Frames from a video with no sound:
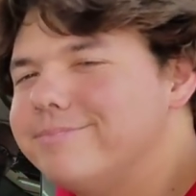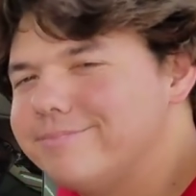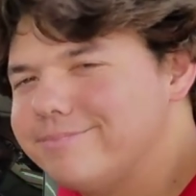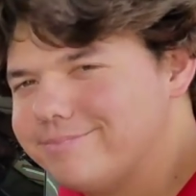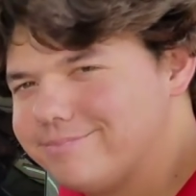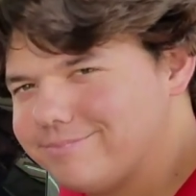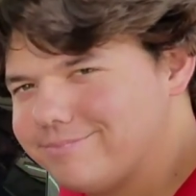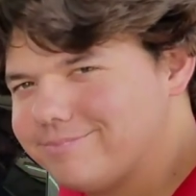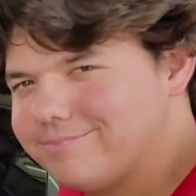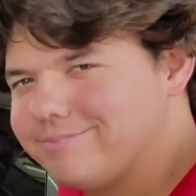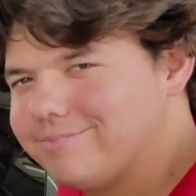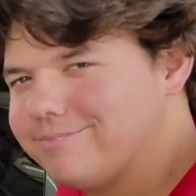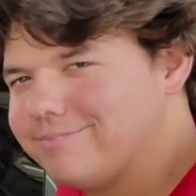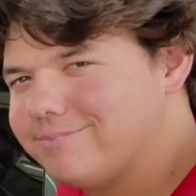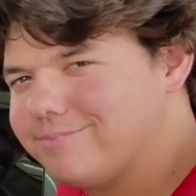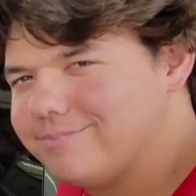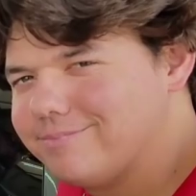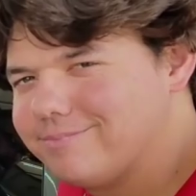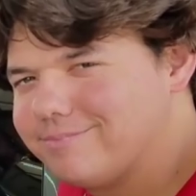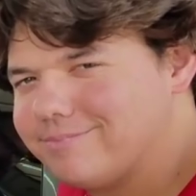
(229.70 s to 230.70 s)

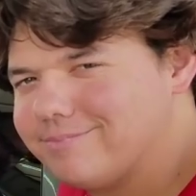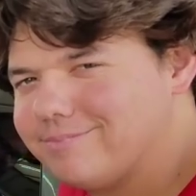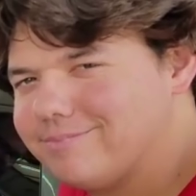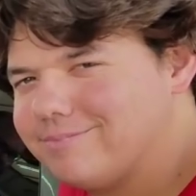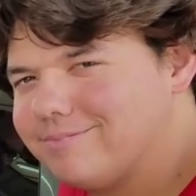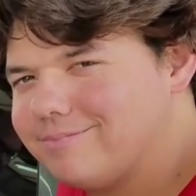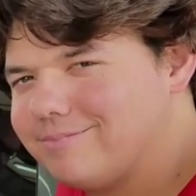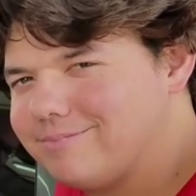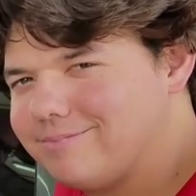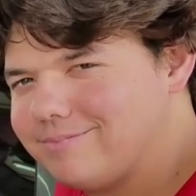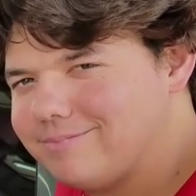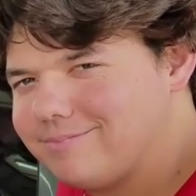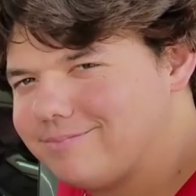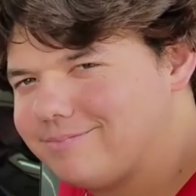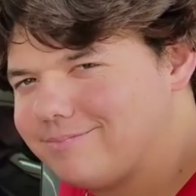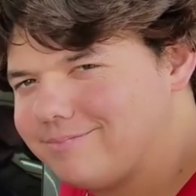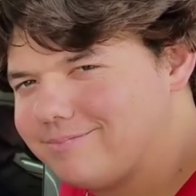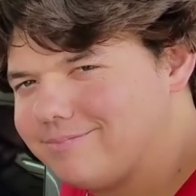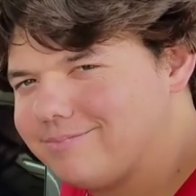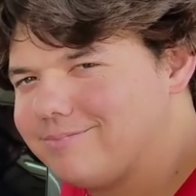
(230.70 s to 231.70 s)

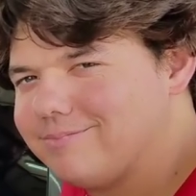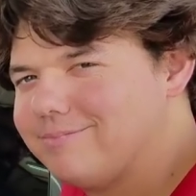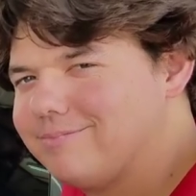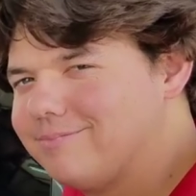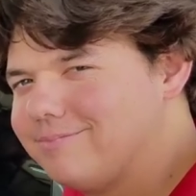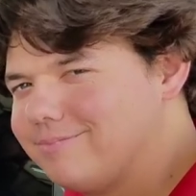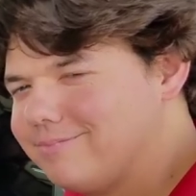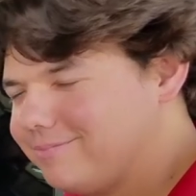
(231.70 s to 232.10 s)
This person isn't speaking.